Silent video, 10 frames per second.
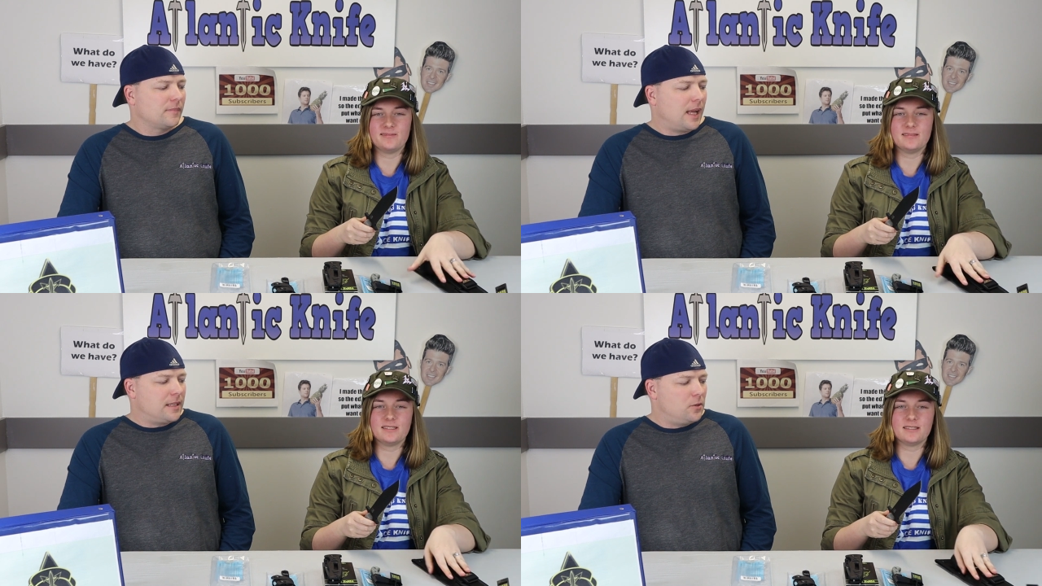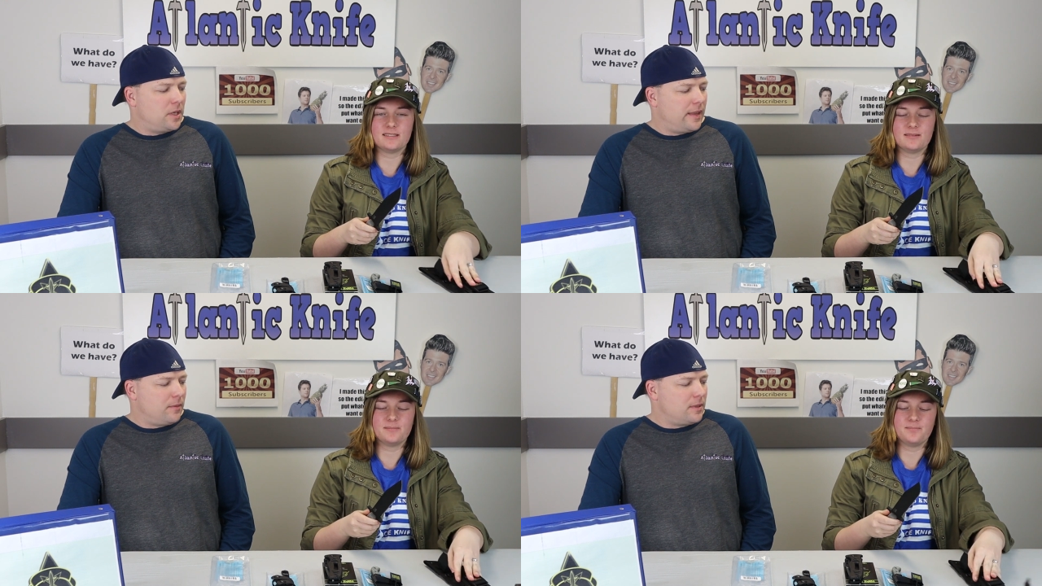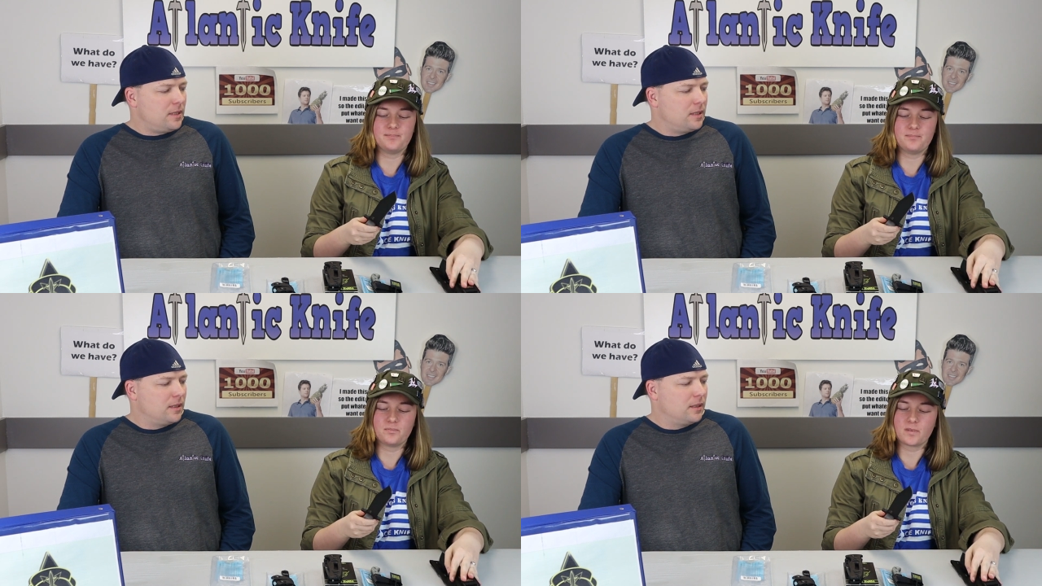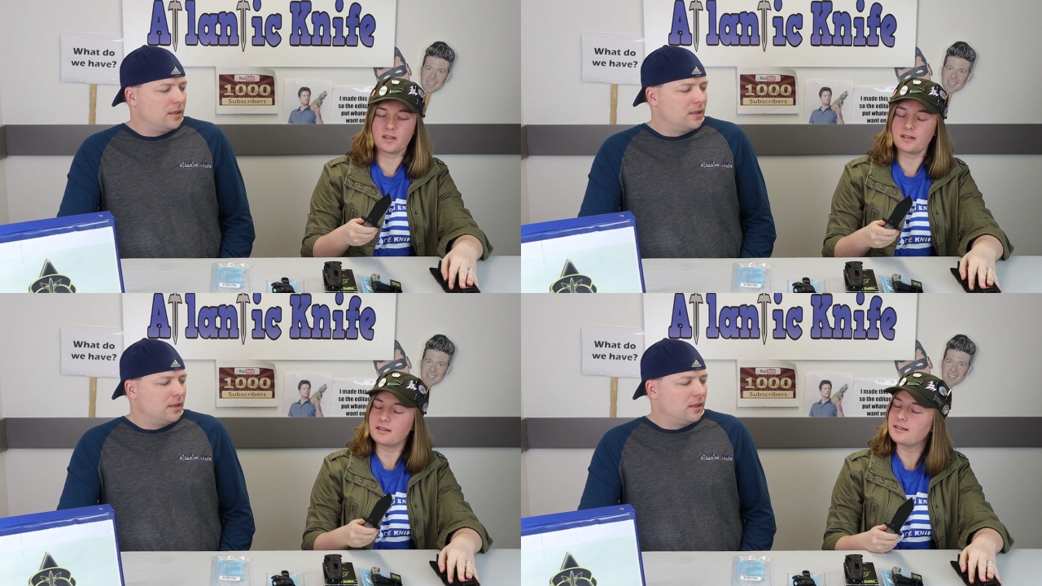Speaker 1: That's who did that one?
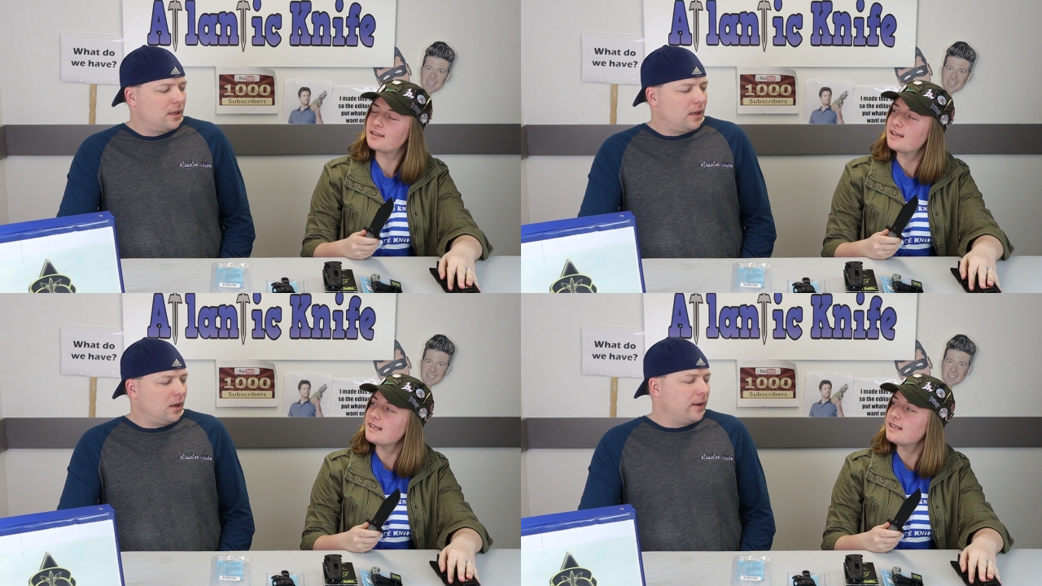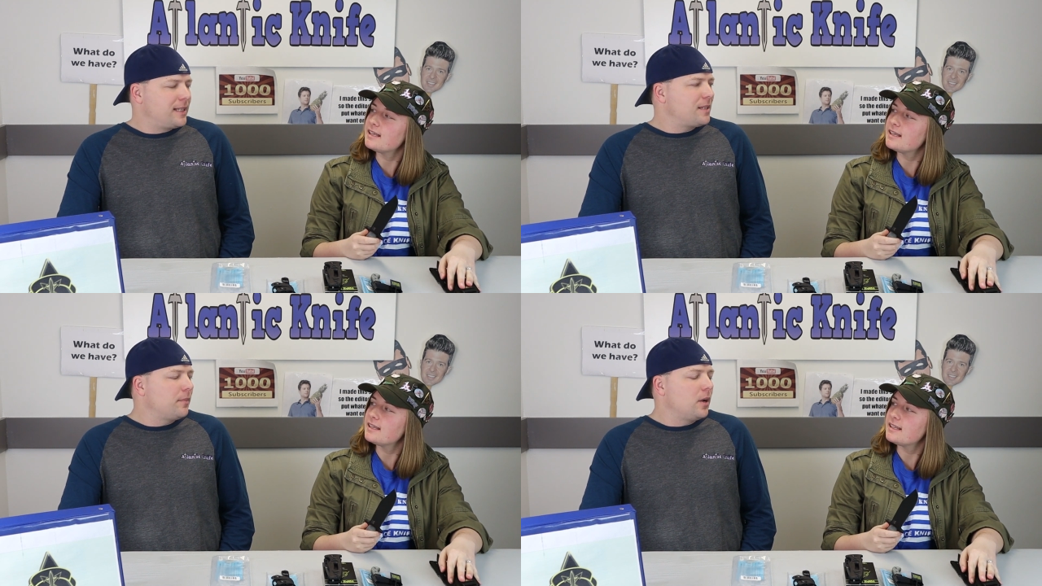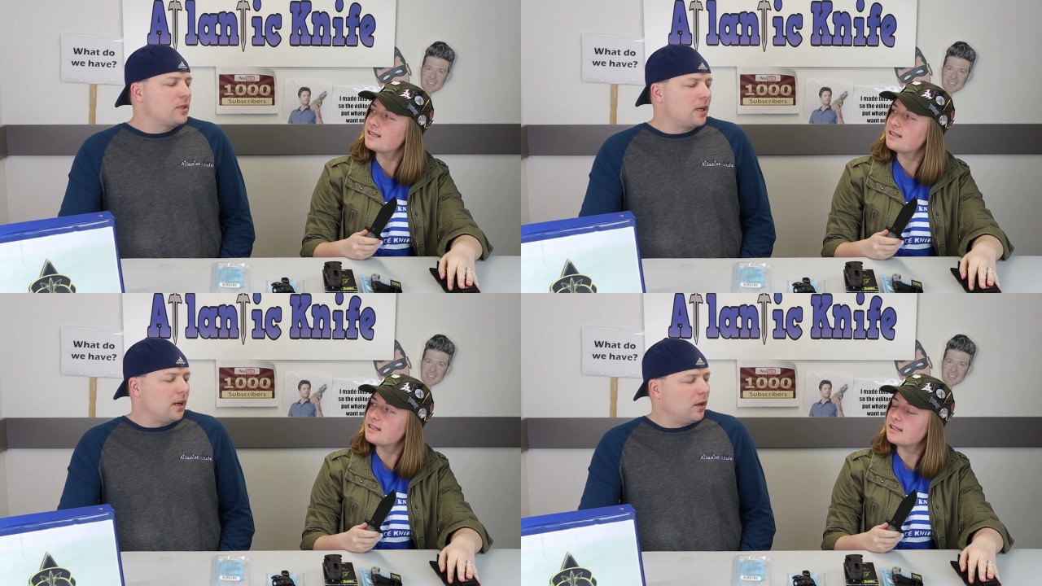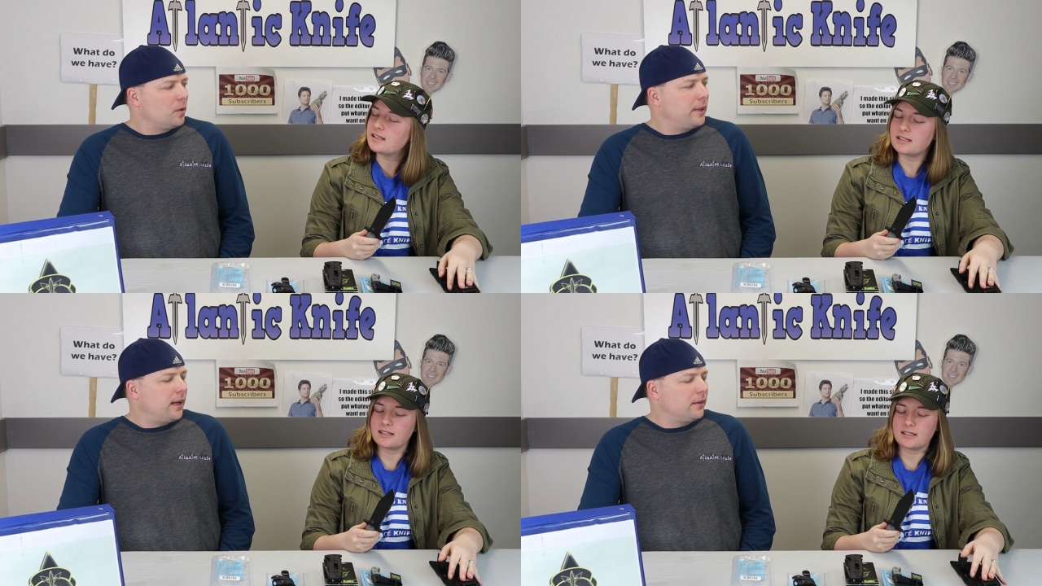Oh, that's the most
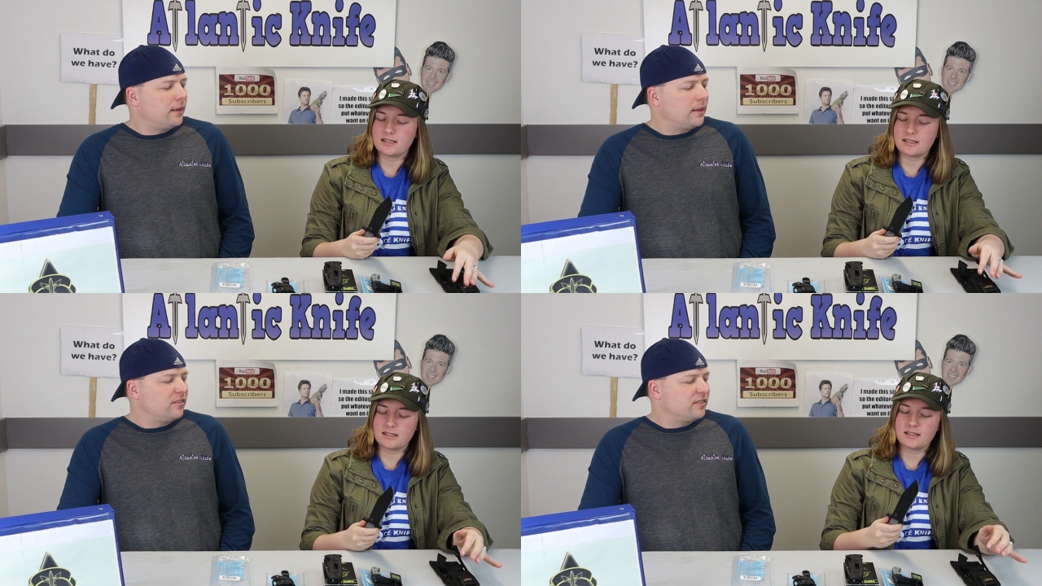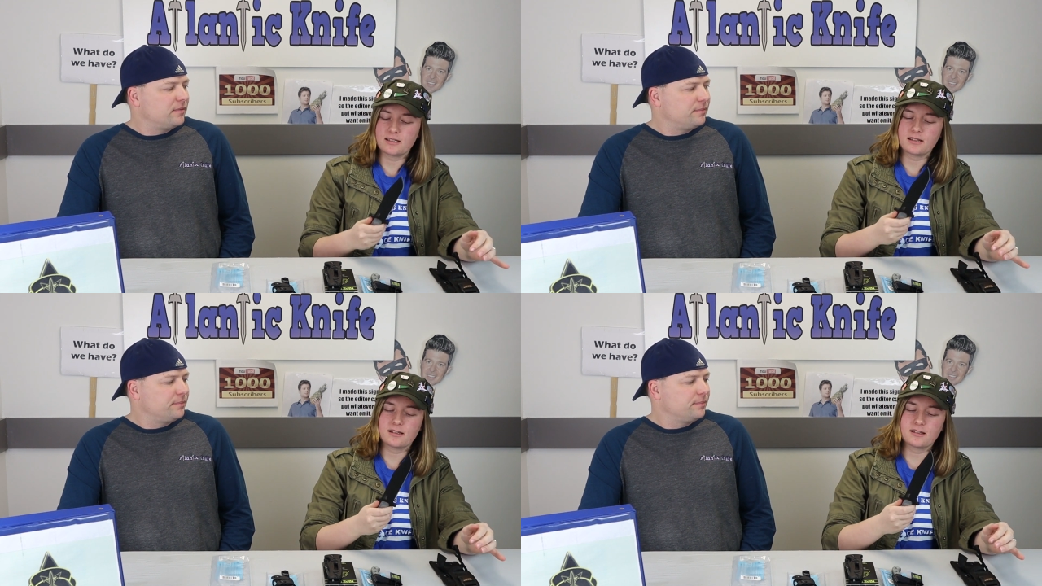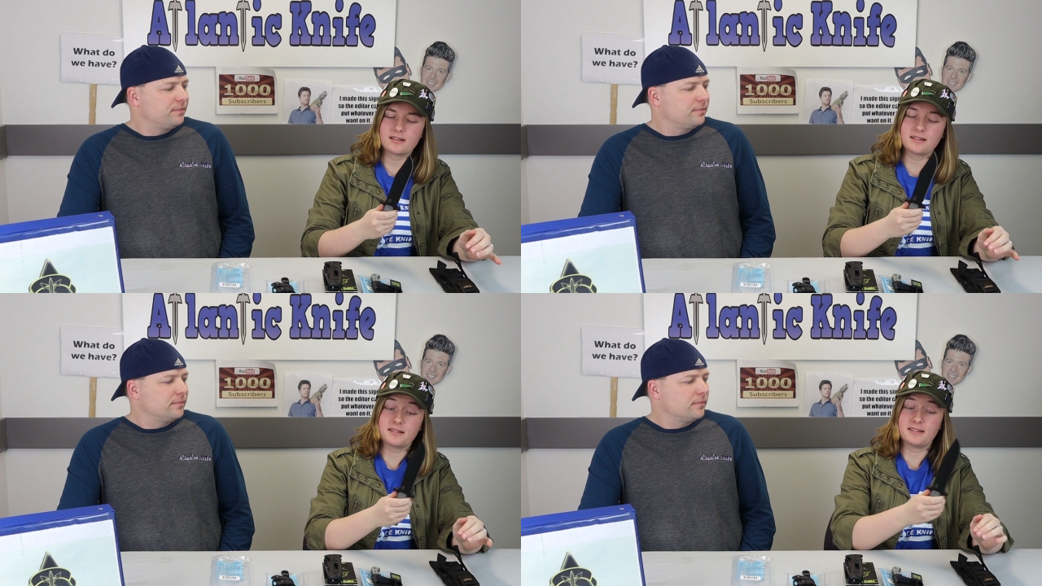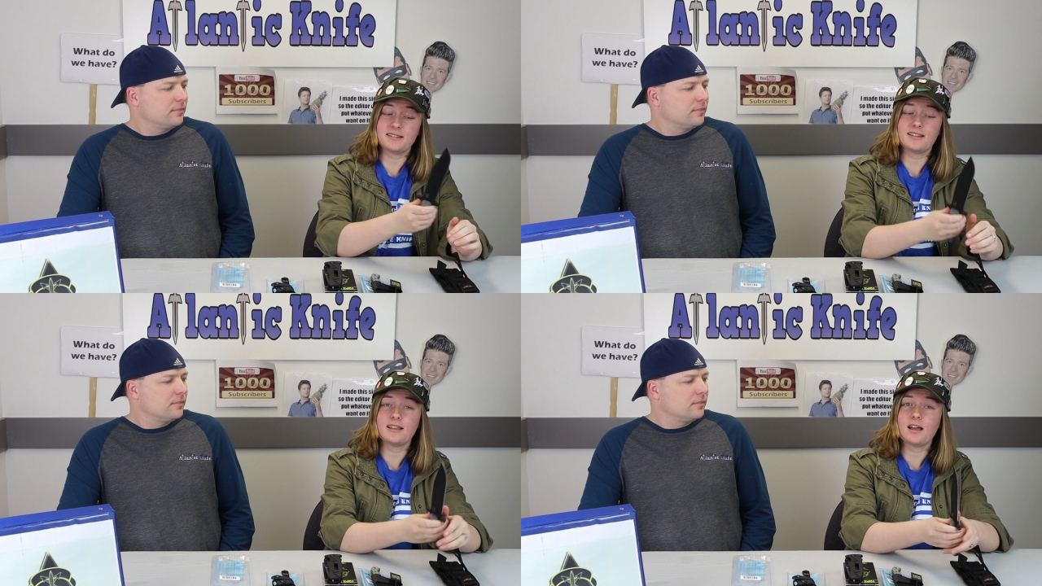called about knife.
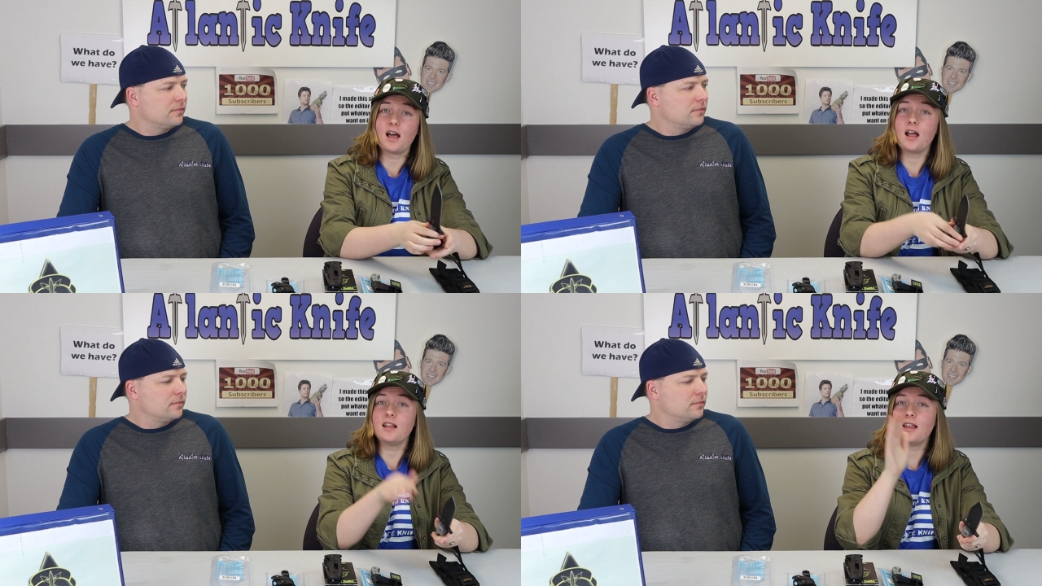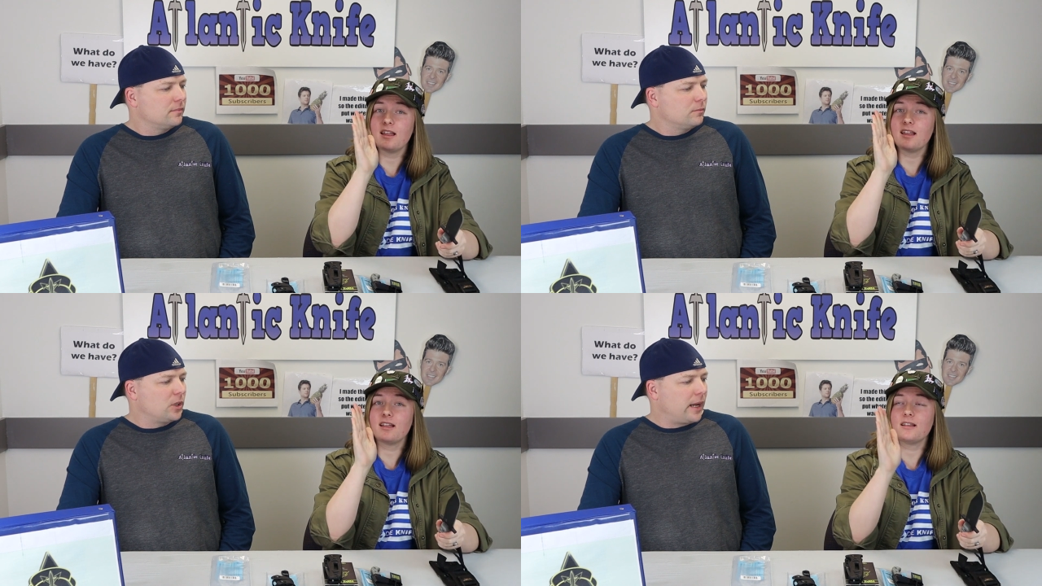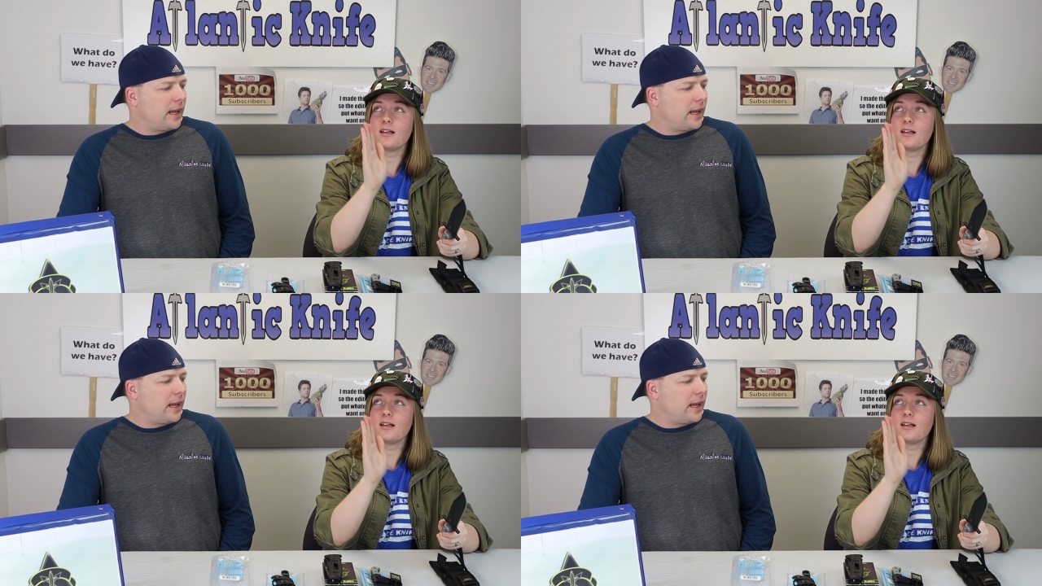Hello. We were